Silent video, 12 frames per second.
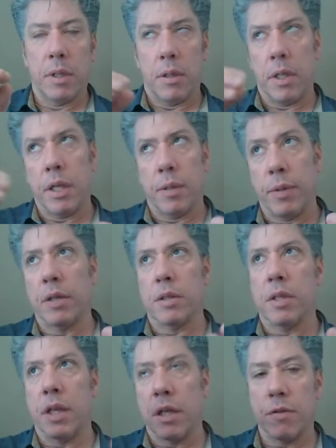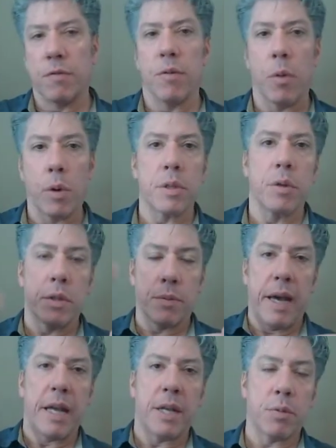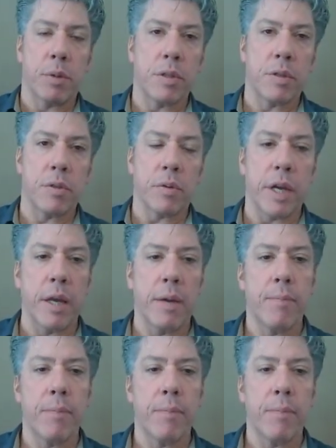in the PLC it's 4, so it's minus 1 is 3.